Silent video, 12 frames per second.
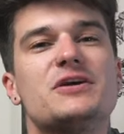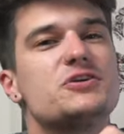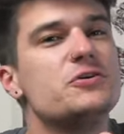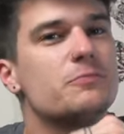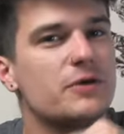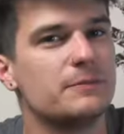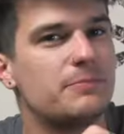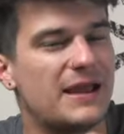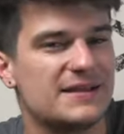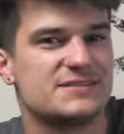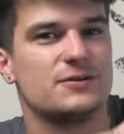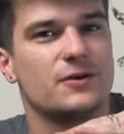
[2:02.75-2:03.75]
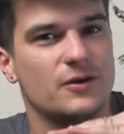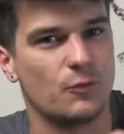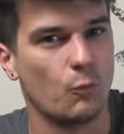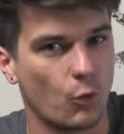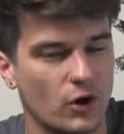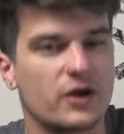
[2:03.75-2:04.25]
make sure you bring pants that are gonna
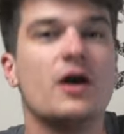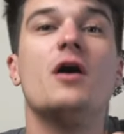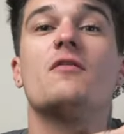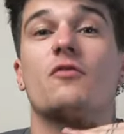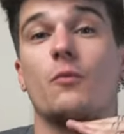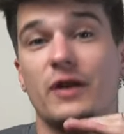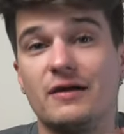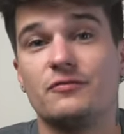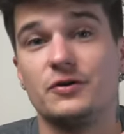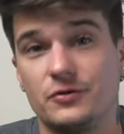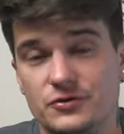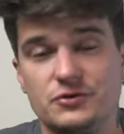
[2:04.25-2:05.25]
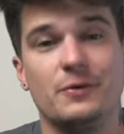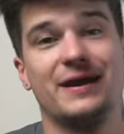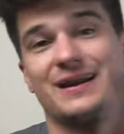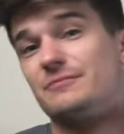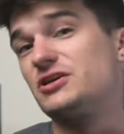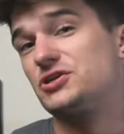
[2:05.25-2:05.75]
work for whatever you're doing.
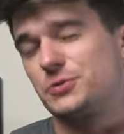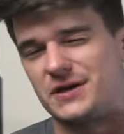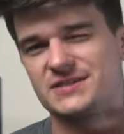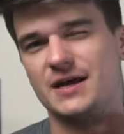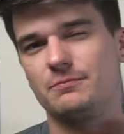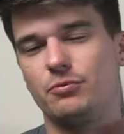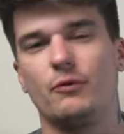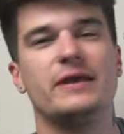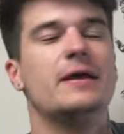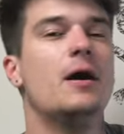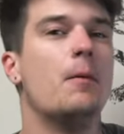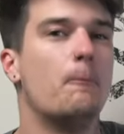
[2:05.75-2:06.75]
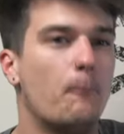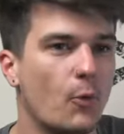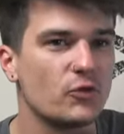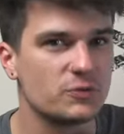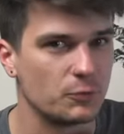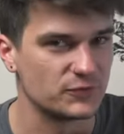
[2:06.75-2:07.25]
And I'm gonna stress that point
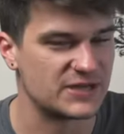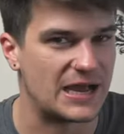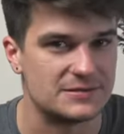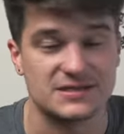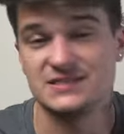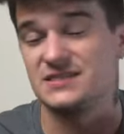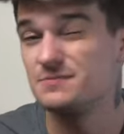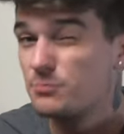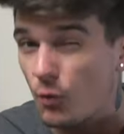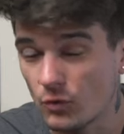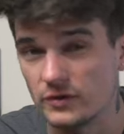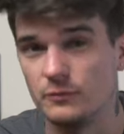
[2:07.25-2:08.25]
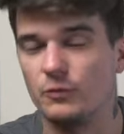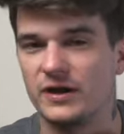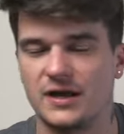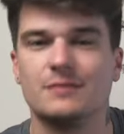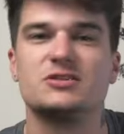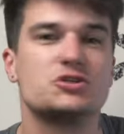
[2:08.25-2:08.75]
multiple times because it's important when
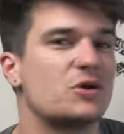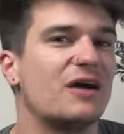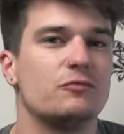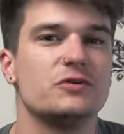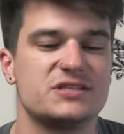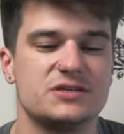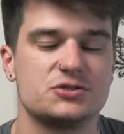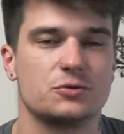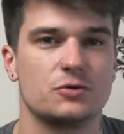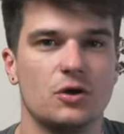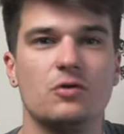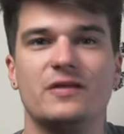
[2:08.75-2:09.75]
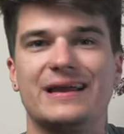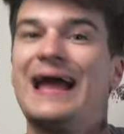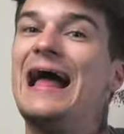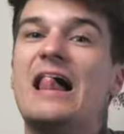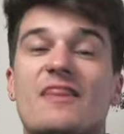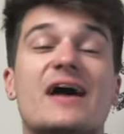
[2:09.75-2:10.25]
it comes to travel essential clothing,
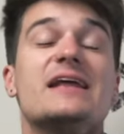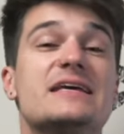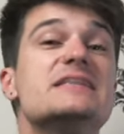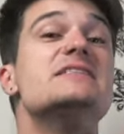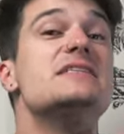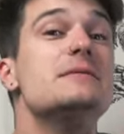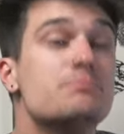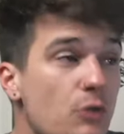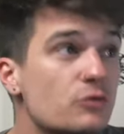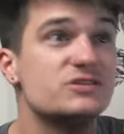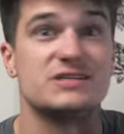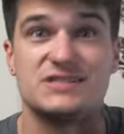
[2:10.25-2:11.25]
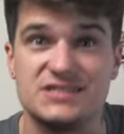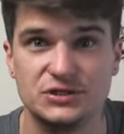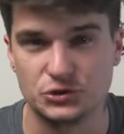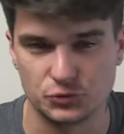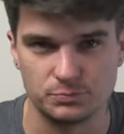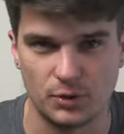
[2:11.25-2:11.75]
that is the most
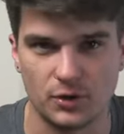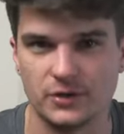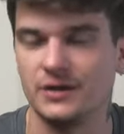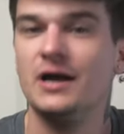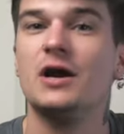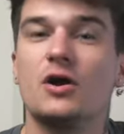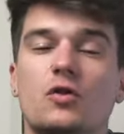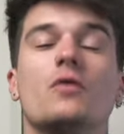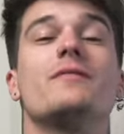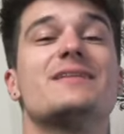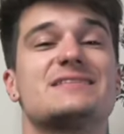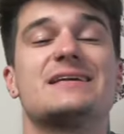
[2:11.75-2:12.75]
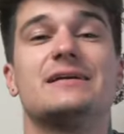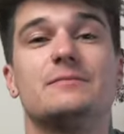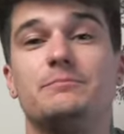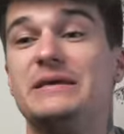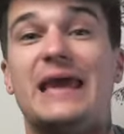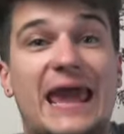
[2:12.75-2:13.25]
essential part. Clothing that's gonna
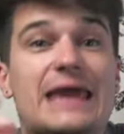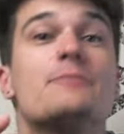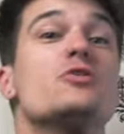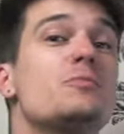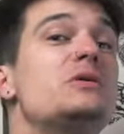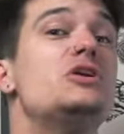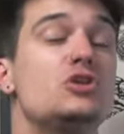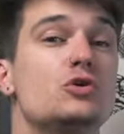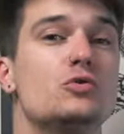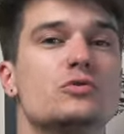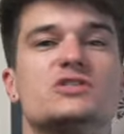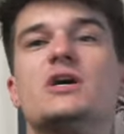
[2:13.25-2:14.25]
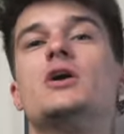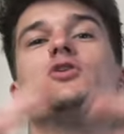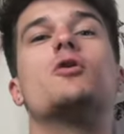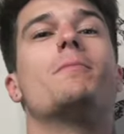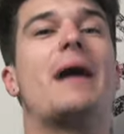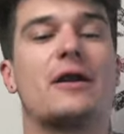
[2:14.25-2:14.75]
be able to be used
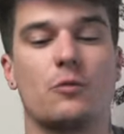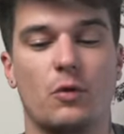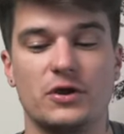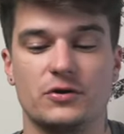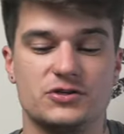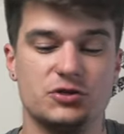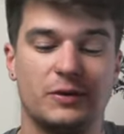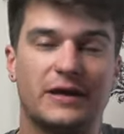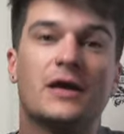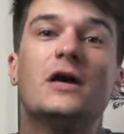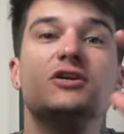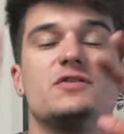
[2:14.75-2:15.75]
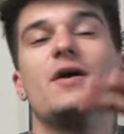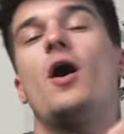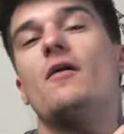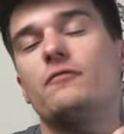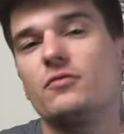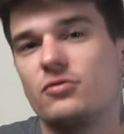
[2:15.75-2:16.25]
no matter what you're doing. So they
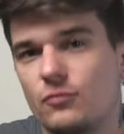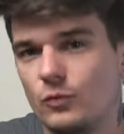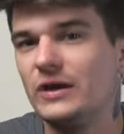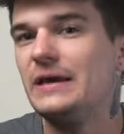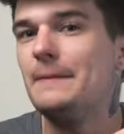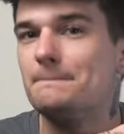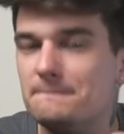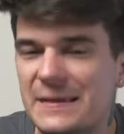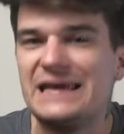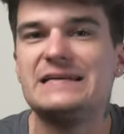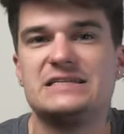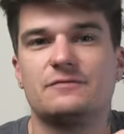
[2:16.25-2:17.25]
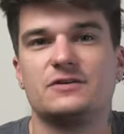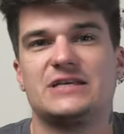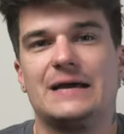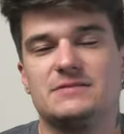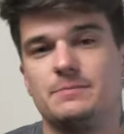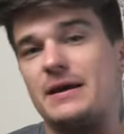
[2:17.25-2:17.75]
offer 3 main different
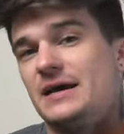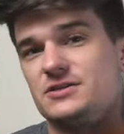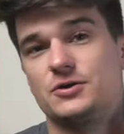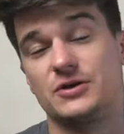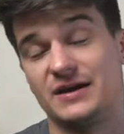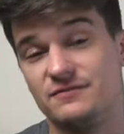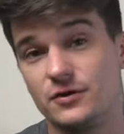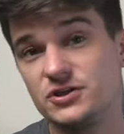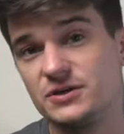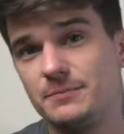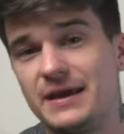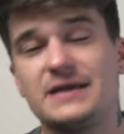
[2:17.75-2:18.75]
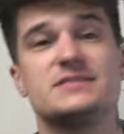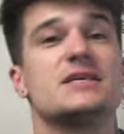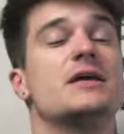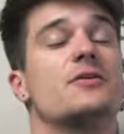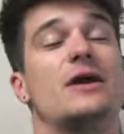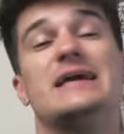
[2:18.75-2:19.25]
types of pants. They're diversion pants,
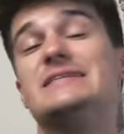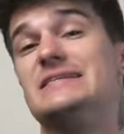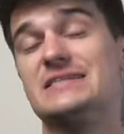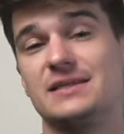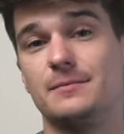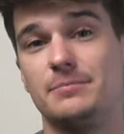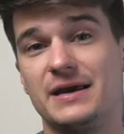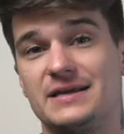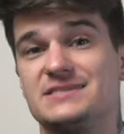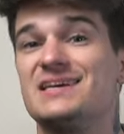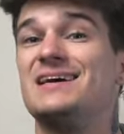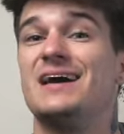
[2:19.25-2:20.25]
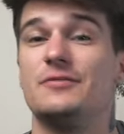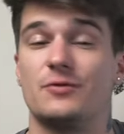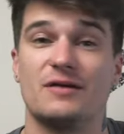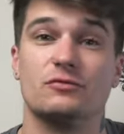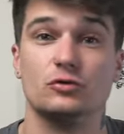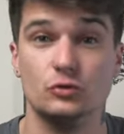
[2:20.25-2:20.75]
they're AT slim pants, and
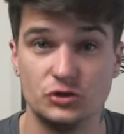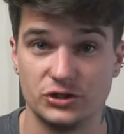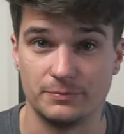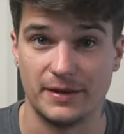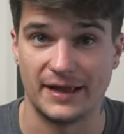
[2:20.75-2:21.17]
they're evolution